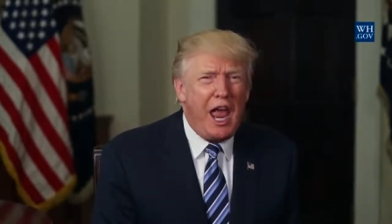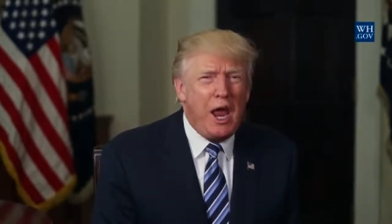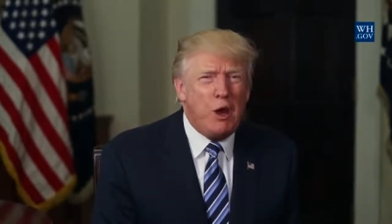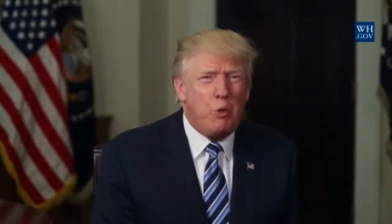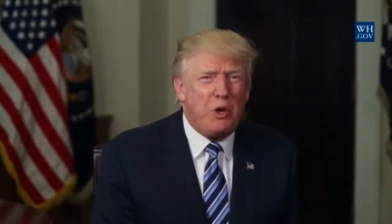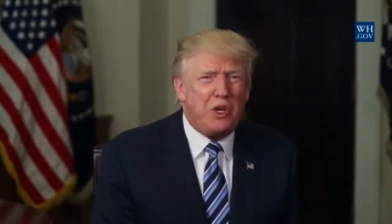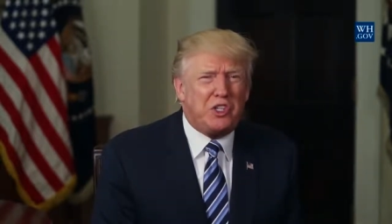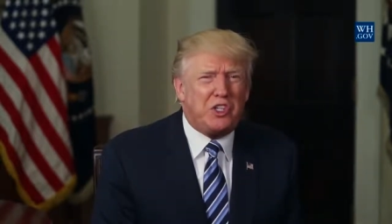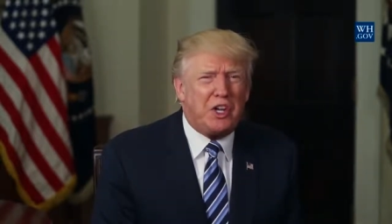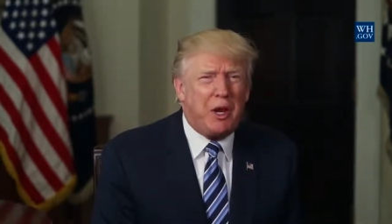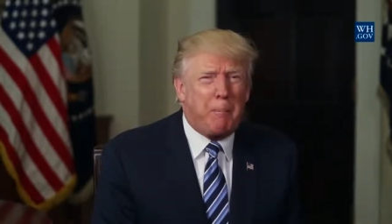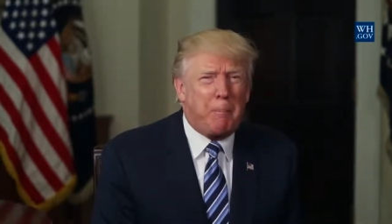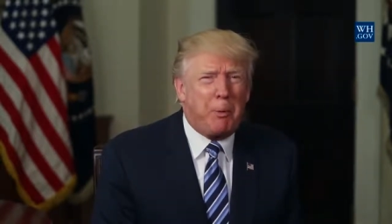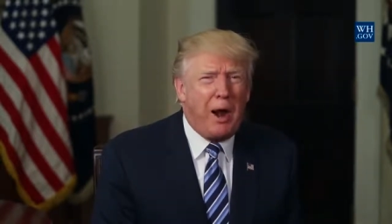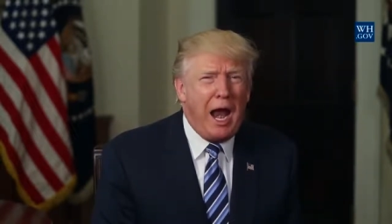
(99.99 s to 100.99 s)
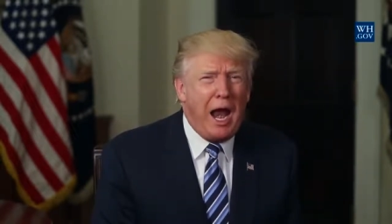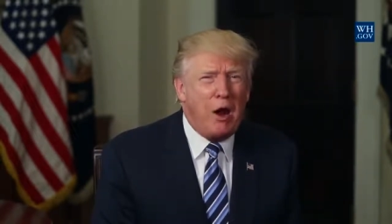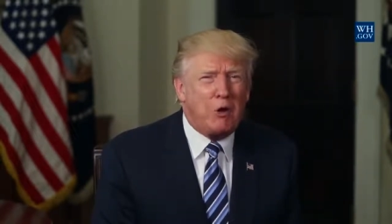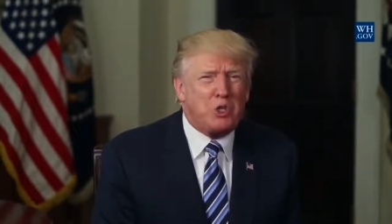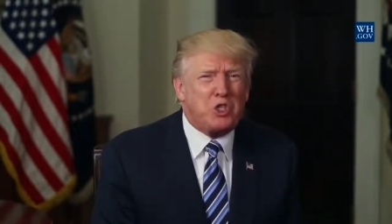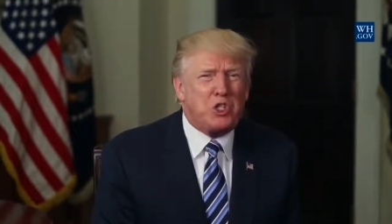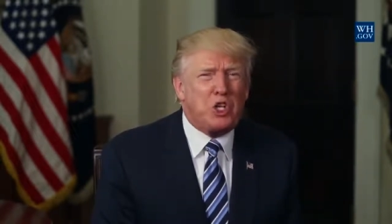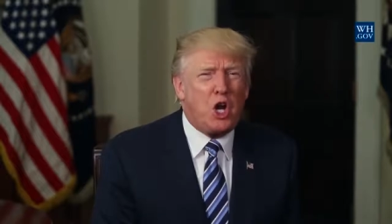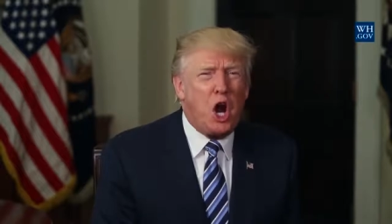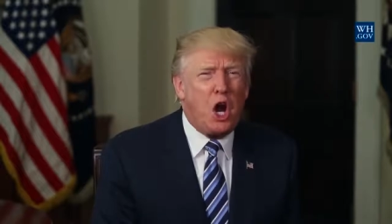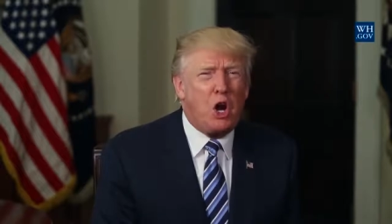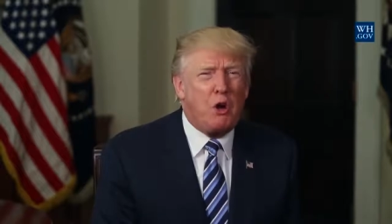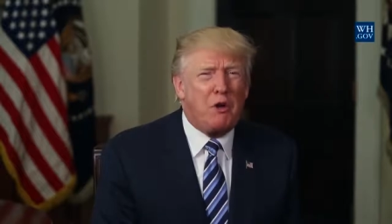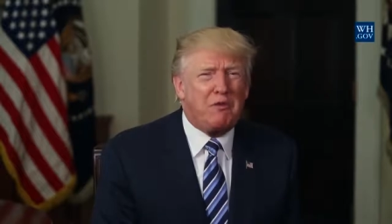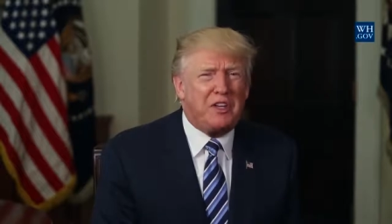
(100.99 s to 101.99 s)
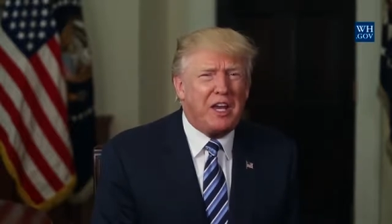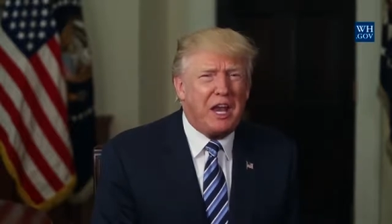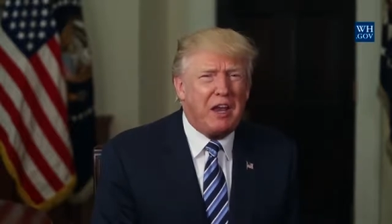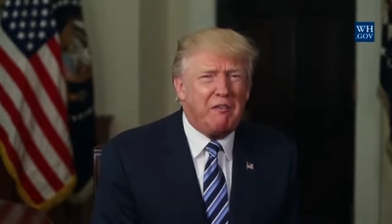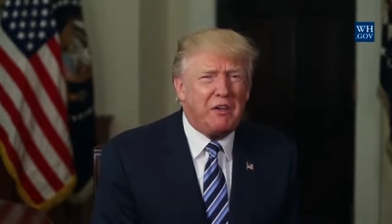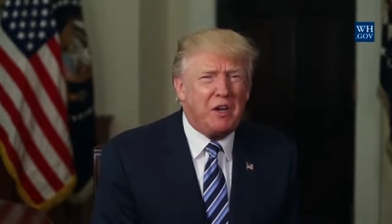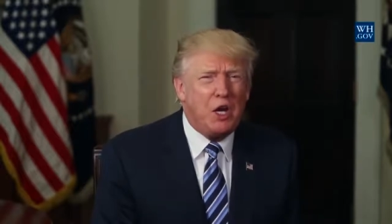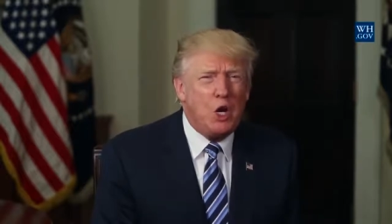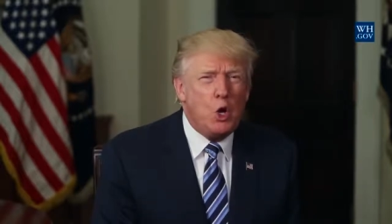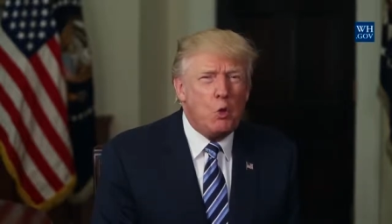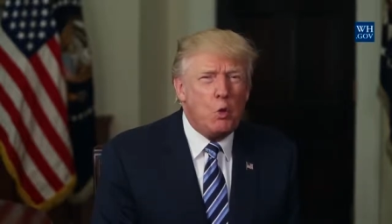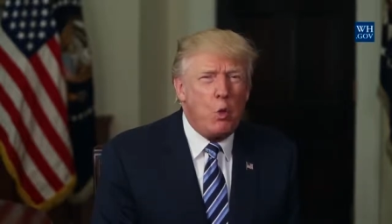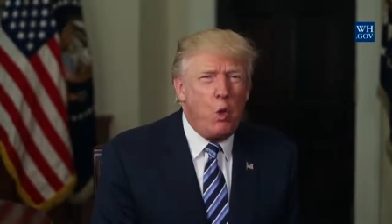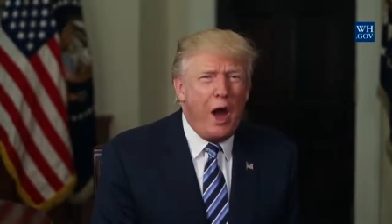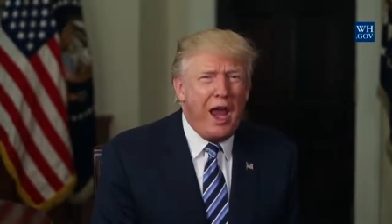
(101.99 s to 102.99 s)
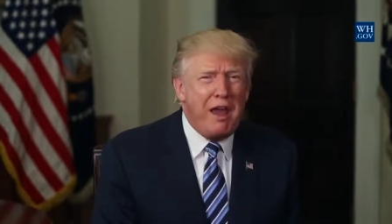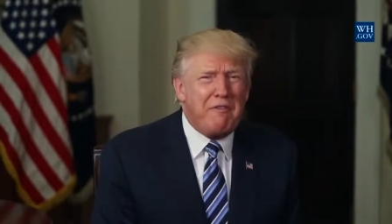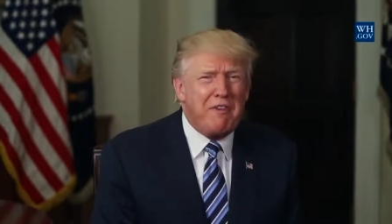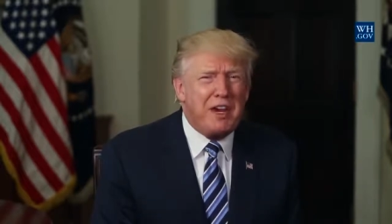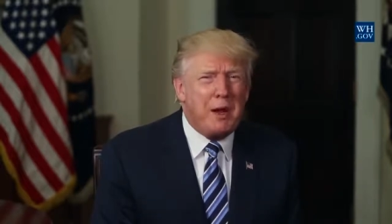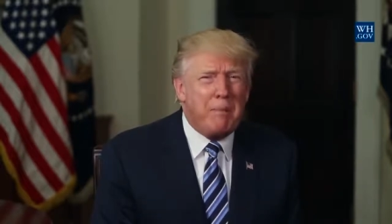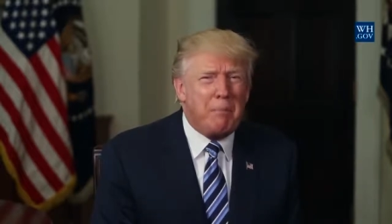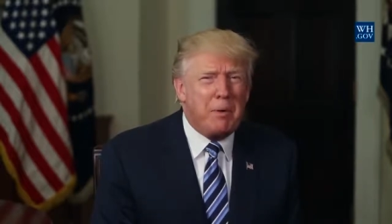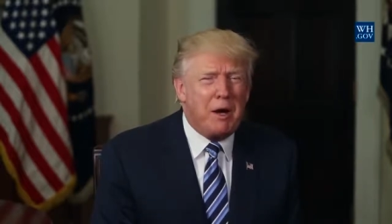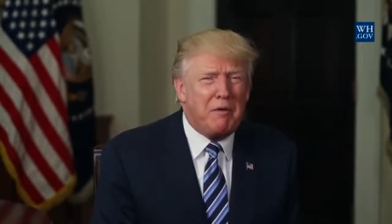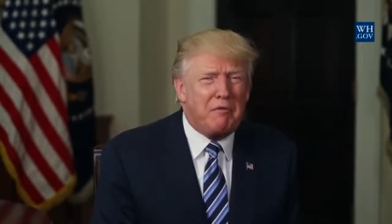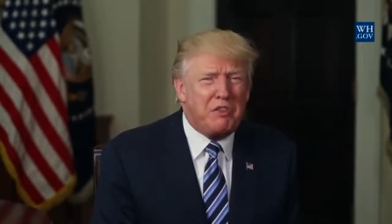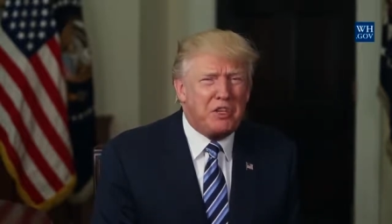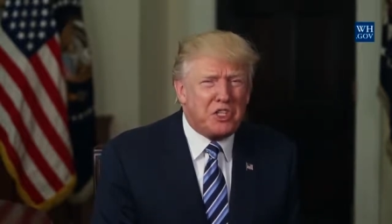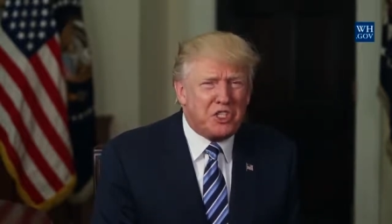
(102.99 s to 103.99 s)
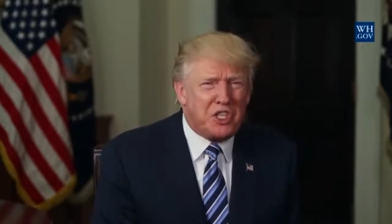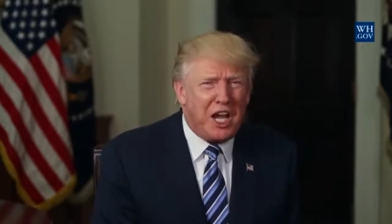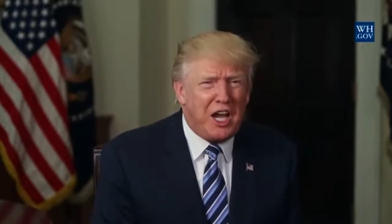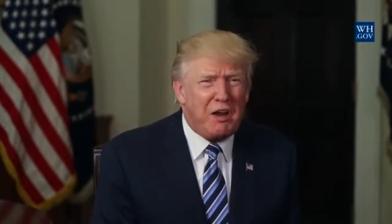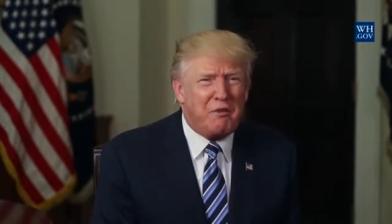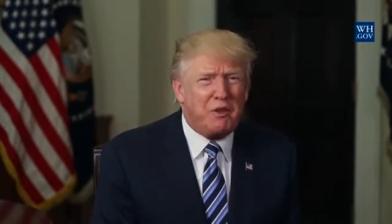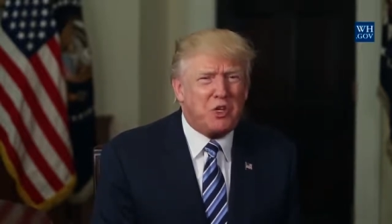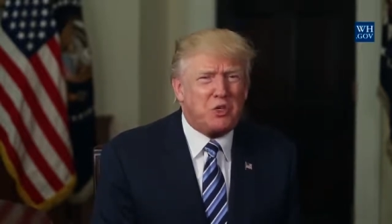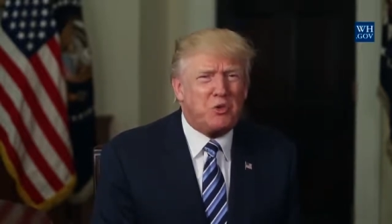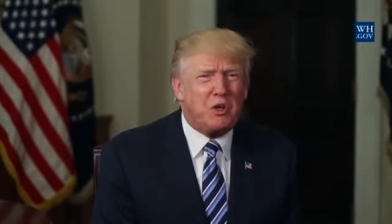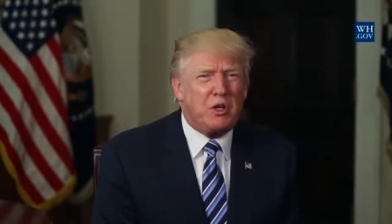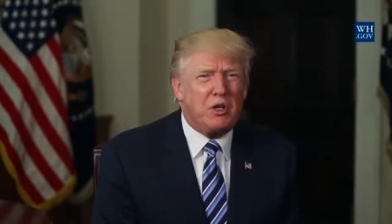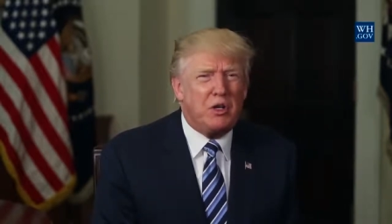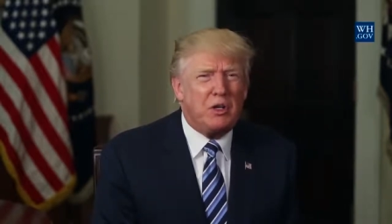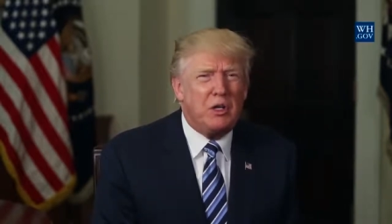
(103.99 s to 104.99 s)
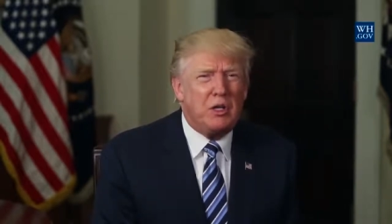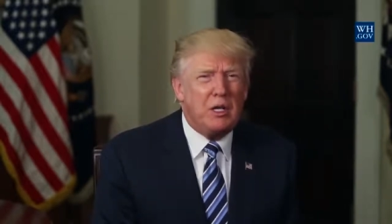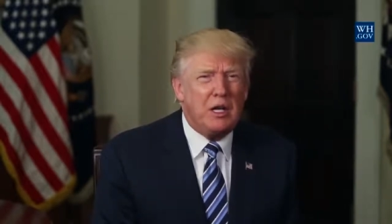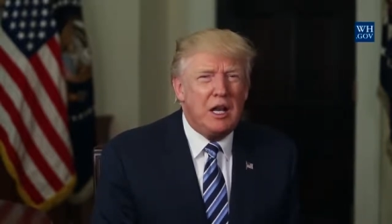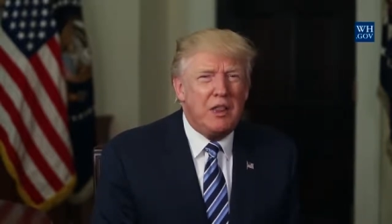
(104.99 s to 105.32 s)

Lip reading: and we see a proud Star of David waving above the state of Israel.